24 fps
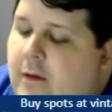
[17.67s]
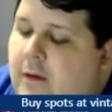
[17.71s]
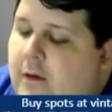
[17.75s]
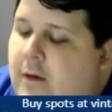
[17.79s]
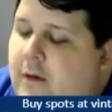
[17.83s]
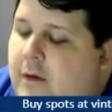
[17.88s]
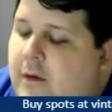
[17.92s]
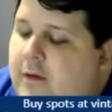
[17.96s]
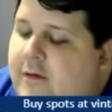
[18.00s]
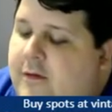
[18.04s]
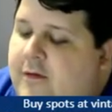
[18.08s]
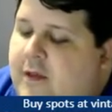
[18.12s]

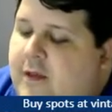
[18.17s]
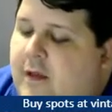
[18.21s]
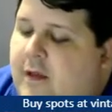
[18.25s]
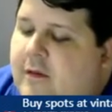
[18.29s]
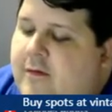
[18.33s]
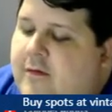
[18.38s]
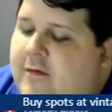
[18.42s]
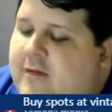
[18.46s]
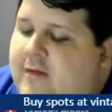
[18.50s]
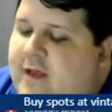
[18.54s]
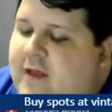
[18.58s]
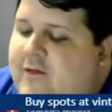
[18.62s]
6,
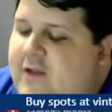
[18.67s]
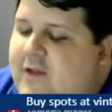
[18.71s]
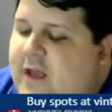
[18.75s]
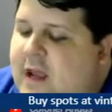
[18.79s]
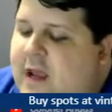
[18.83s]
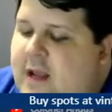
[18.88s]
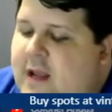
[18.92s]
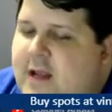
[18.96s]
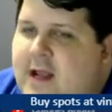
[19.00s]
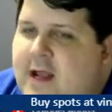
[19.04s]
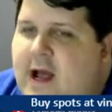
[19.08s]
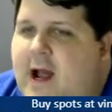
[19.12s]
7,
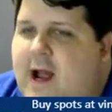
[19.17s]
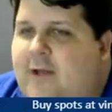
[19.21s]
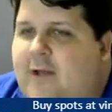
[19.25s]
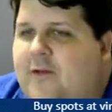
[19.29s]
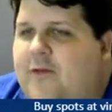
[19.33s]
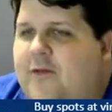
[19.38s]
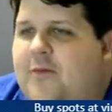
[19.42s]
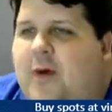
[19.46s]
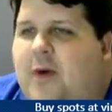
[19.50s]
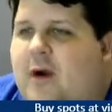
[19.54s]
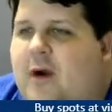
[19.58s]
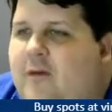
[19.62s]
8, 9. This is
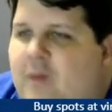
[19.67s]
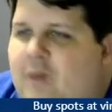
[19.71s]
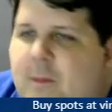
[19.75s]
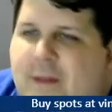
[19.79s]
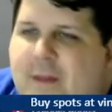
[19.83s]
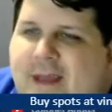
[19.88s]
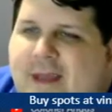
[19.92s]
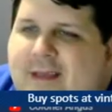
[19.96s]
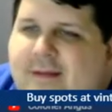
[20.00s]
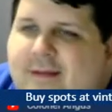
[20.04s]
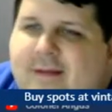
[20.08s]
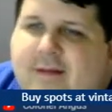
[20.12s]
part of our
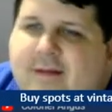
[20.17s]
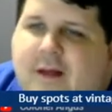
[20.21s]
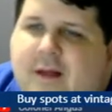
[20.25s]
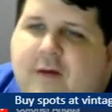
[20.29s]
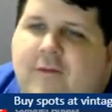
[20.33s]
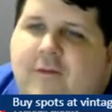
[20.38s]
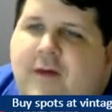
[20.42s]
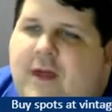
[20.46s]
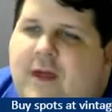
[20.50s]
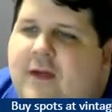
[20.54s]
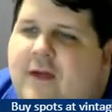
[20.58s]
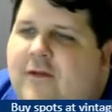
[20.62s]
Pieces of
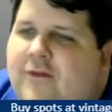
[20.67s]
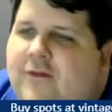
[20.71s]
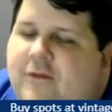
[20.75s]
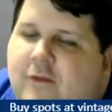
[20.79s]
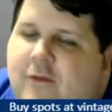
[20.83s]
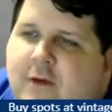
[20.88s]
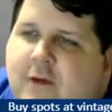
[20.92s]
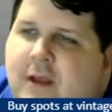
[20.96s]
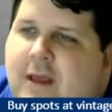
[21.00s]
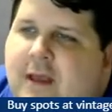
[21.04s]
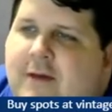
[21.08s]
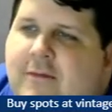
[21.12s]

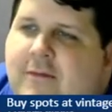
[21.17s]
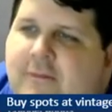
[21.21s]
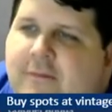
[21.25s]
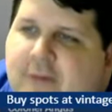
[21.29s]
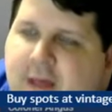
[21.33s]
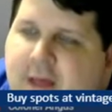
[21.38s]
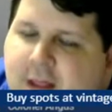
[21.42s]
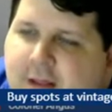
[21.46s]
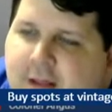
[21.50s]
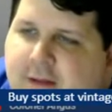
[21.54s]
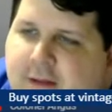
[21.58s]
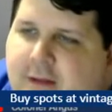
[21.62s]
History
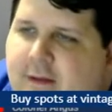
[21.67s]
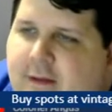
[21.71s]
event.